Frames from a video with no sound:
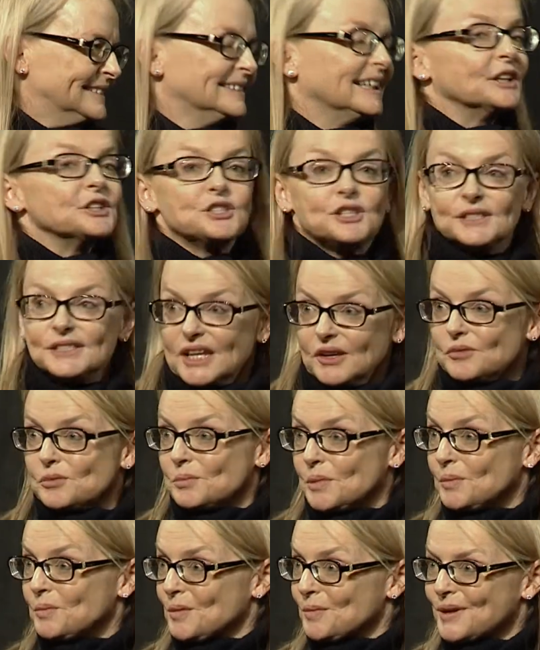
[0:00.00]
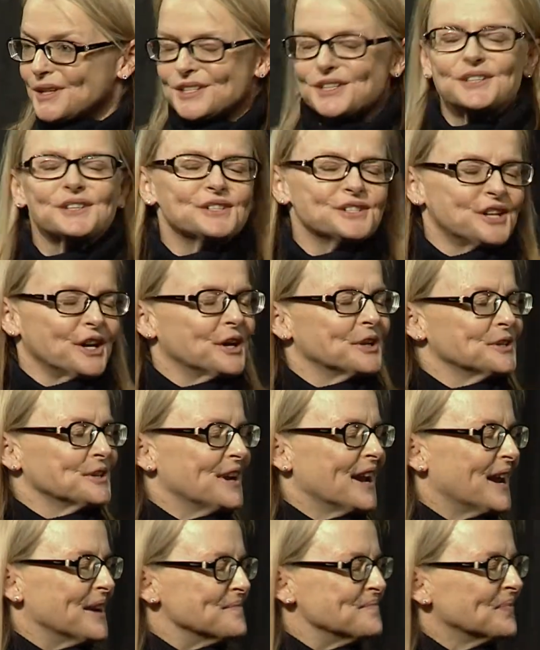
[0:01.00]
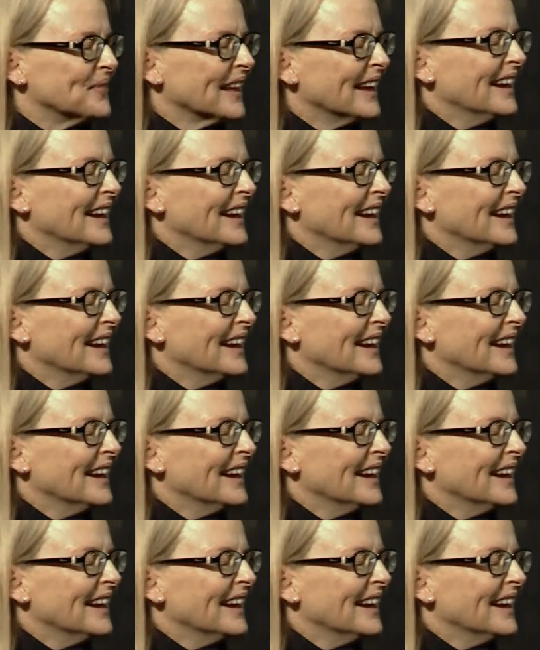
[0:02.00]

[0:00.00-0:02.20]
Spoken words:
and she's given me permission to share her name.